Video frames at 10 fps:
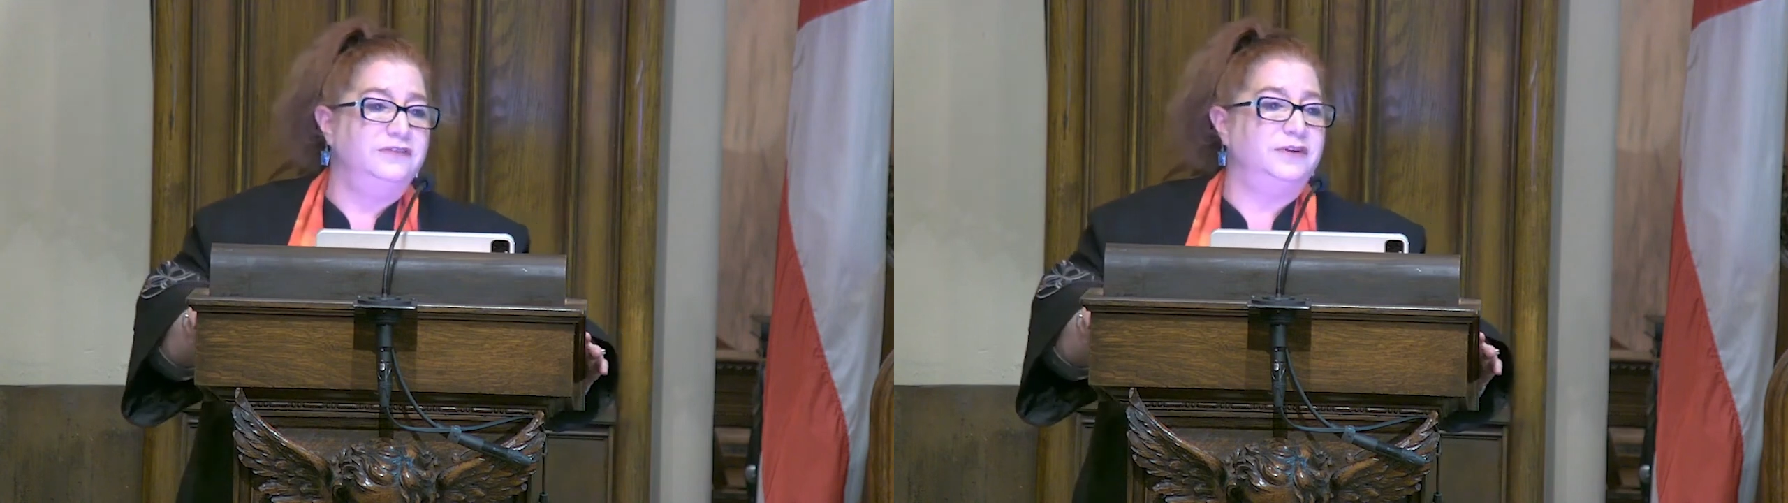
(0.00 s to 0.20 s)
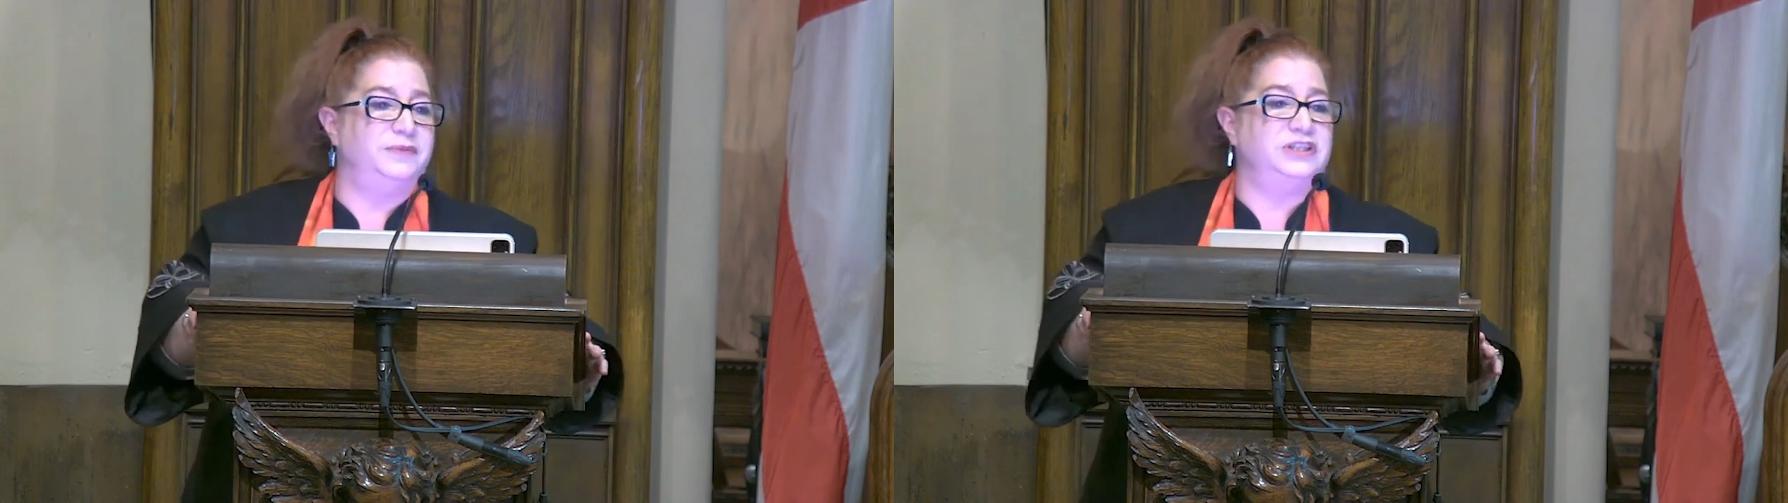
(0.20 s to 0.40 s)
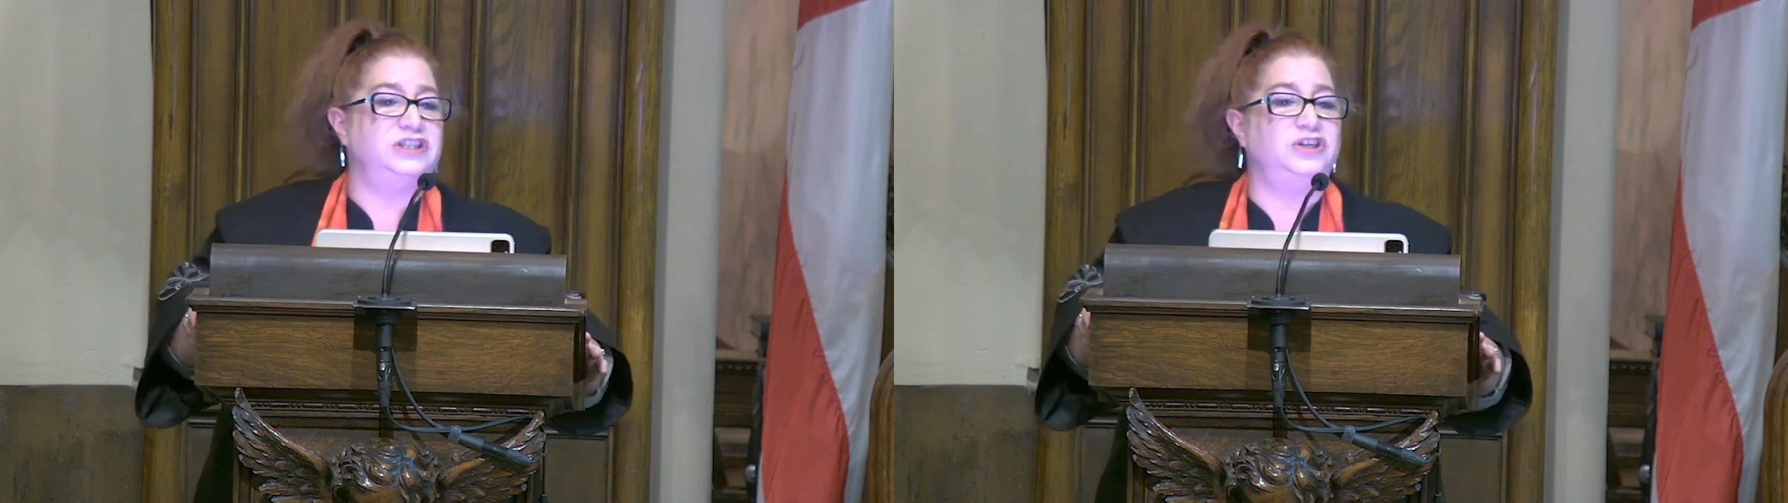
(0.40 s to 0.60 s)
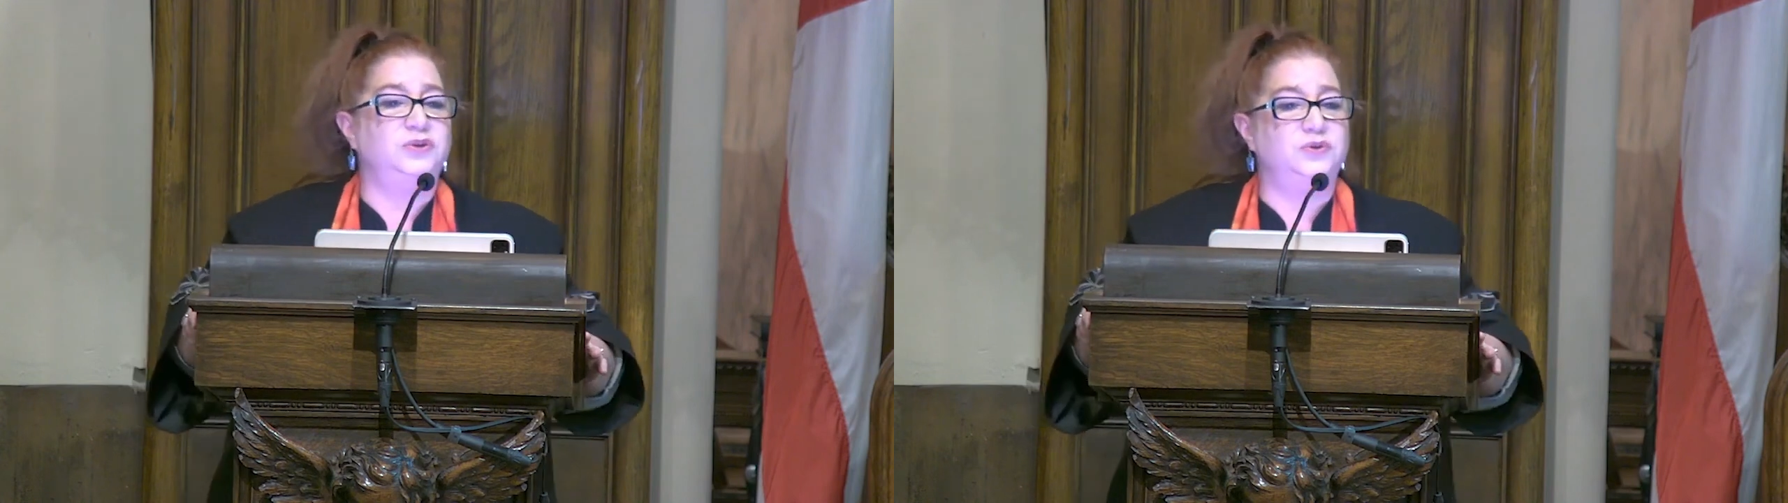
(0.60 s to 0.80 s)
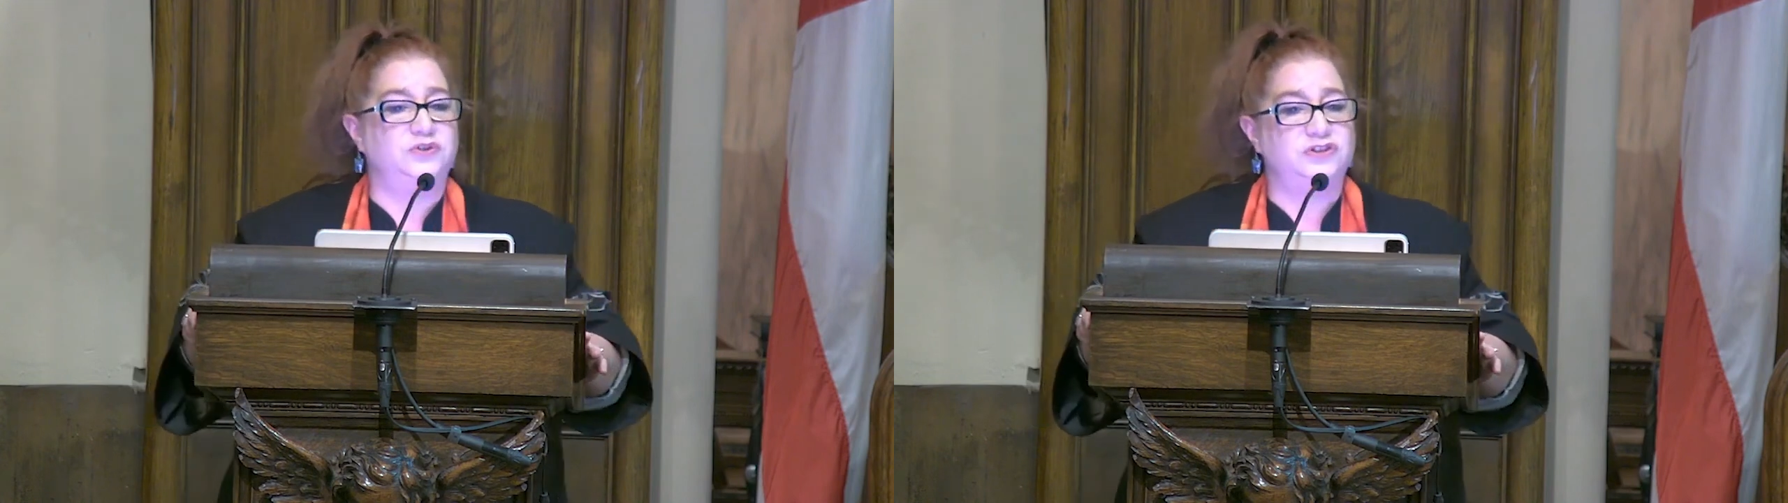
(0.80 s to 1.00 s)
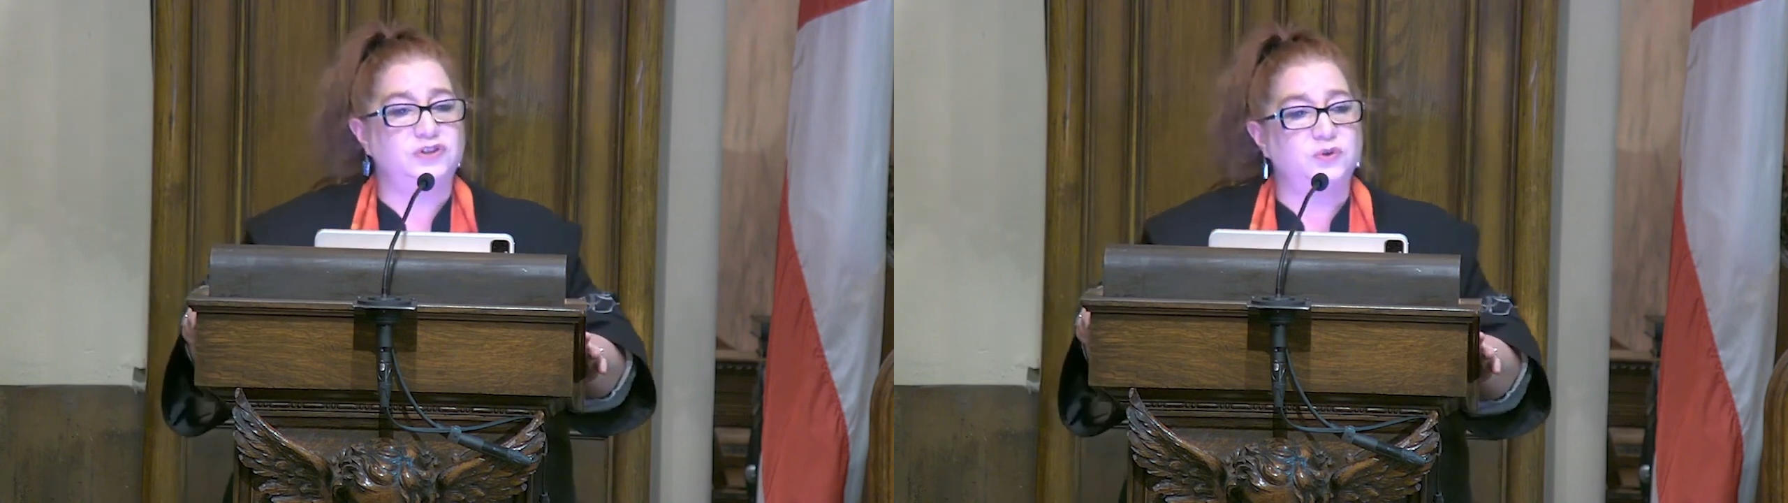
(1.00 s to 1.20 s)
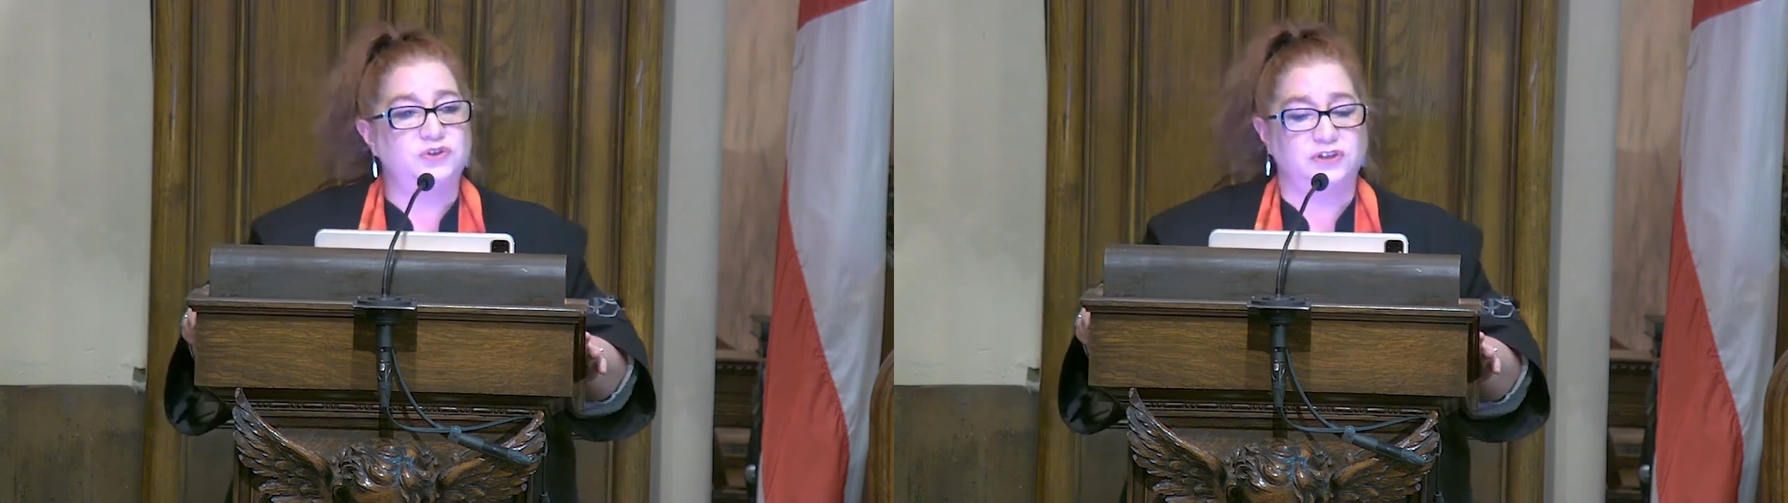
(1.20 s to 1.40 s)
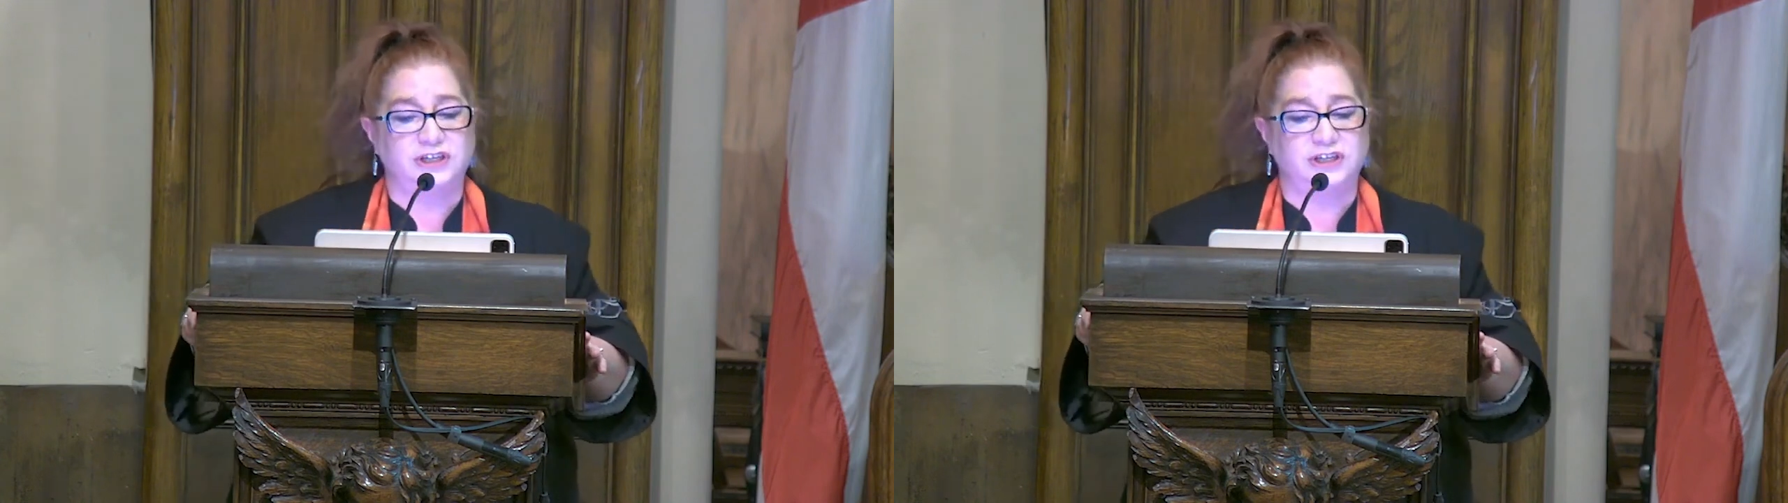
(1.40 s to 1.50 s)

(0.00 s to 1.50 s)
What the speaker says: from this huge social